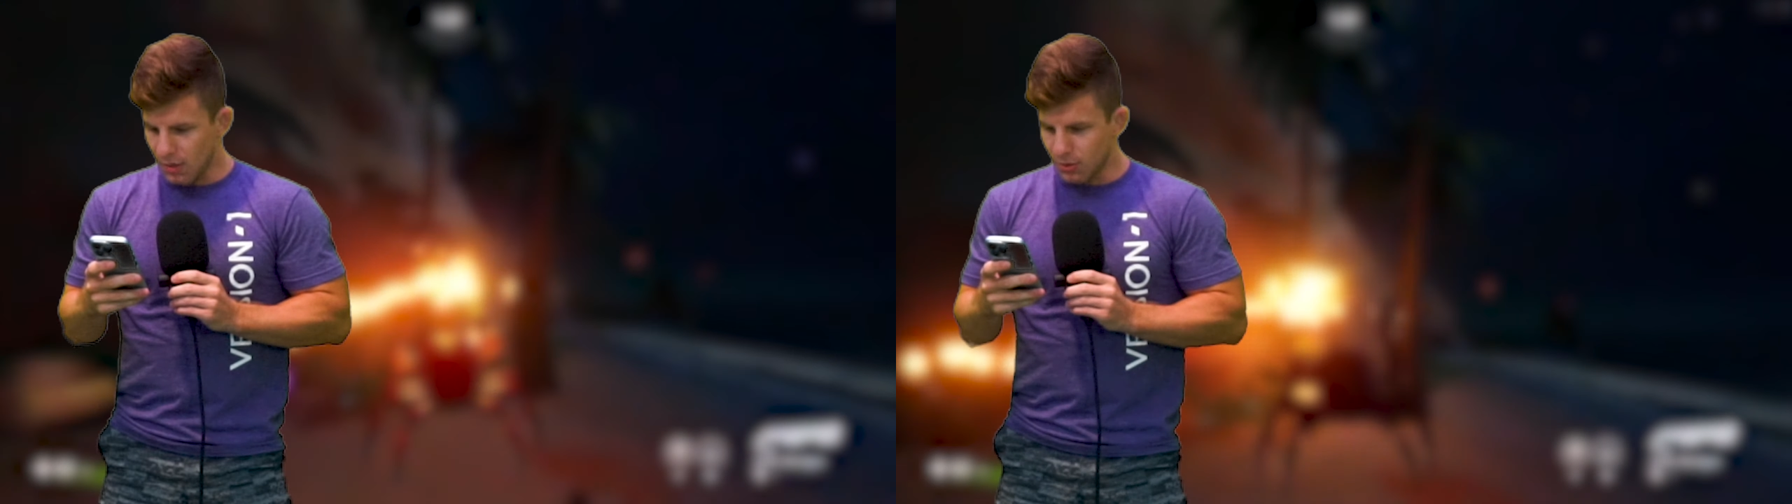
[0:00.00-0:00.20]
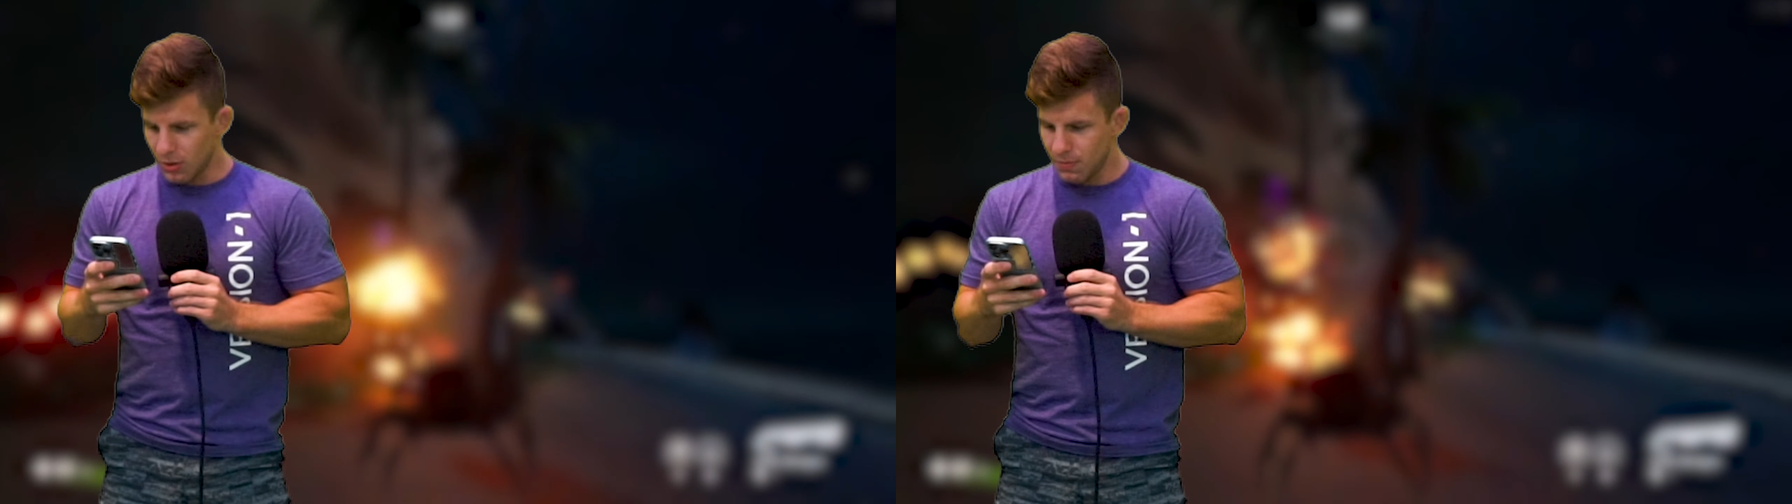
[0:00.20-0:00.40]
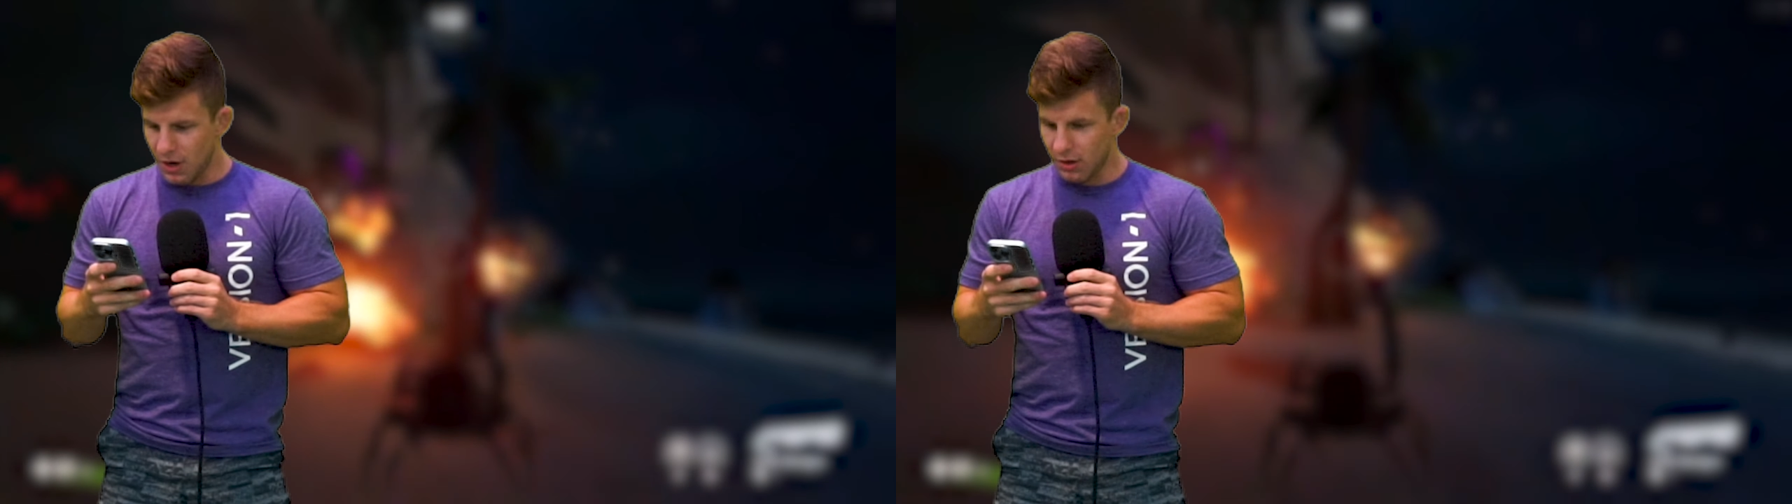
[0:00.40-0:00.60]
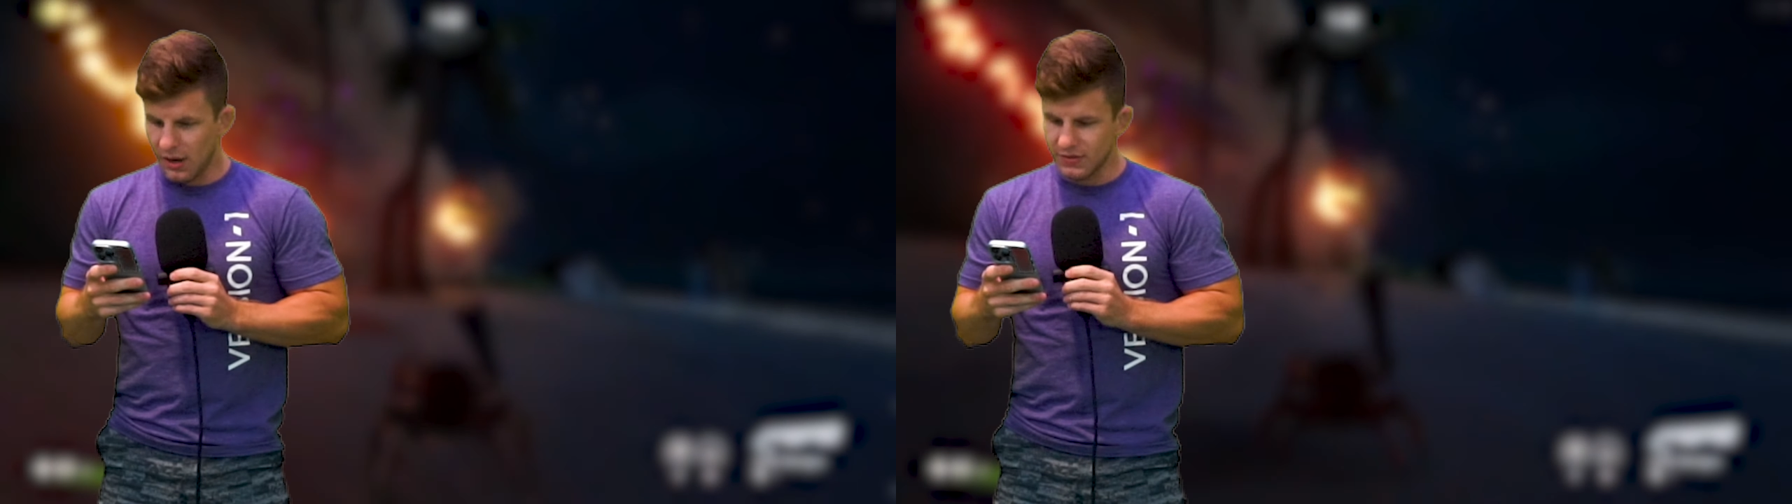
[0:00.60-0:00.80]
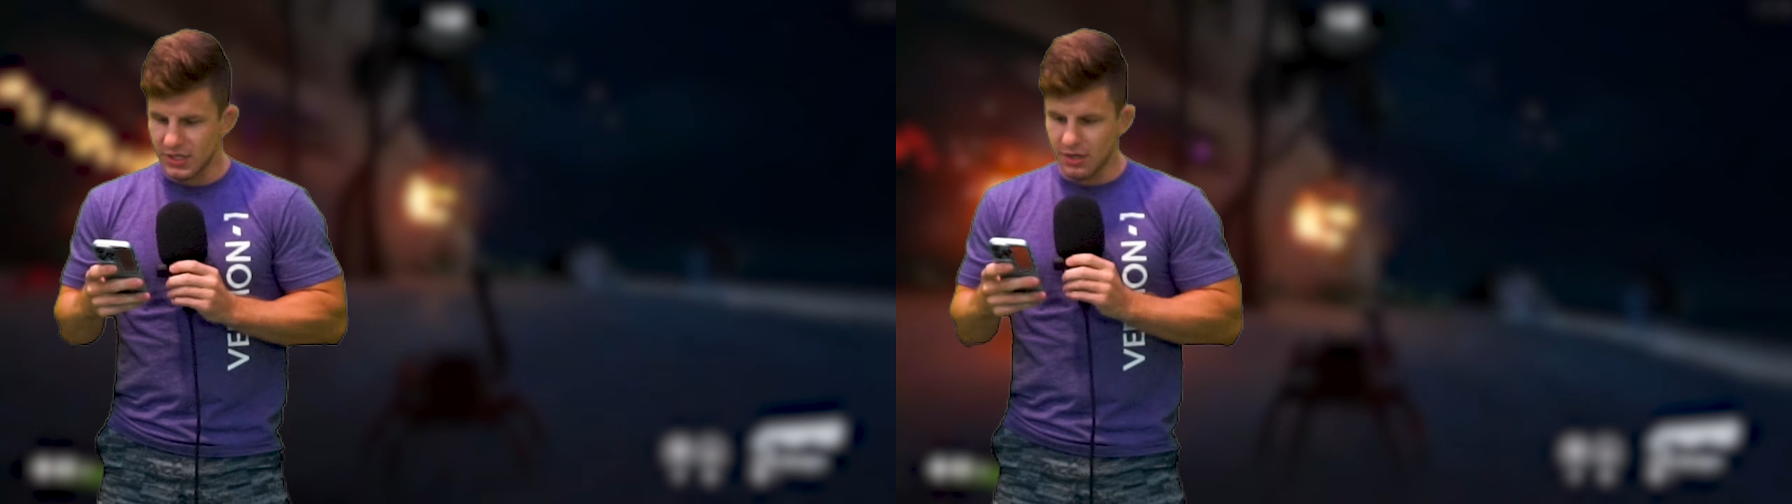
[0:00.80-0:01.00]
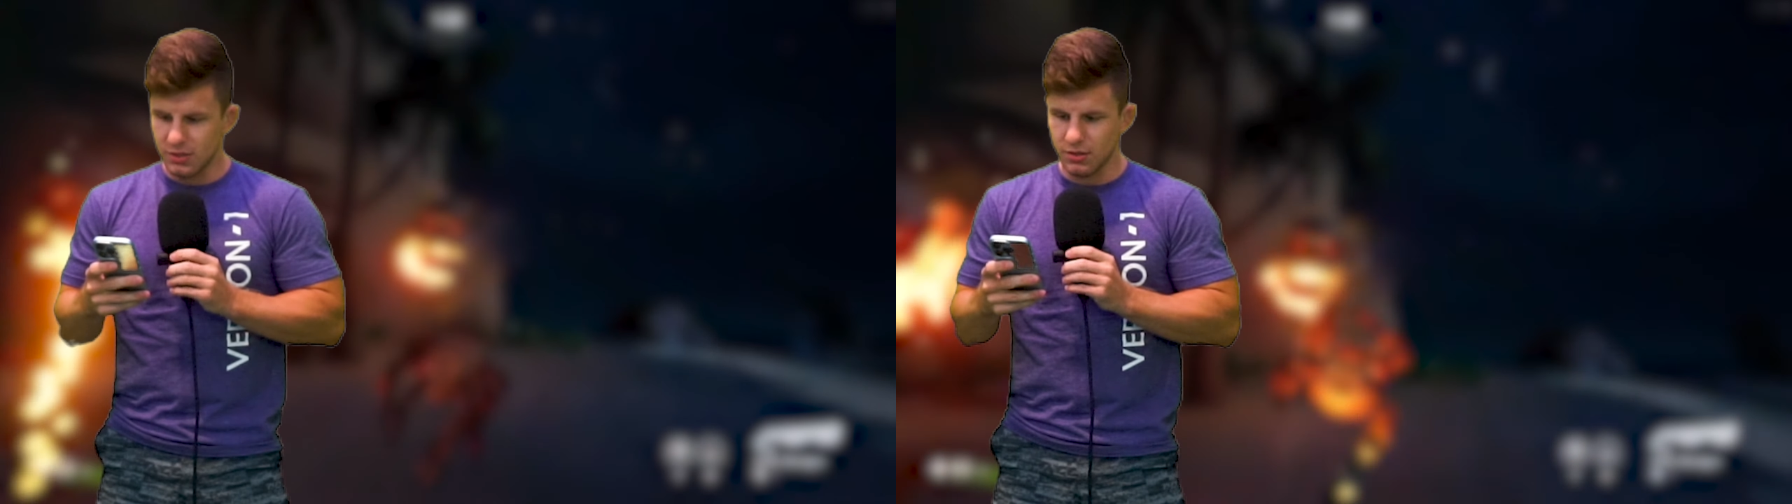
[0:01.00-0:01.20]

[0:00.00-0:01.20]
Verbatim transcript: couple good paragraphs in here,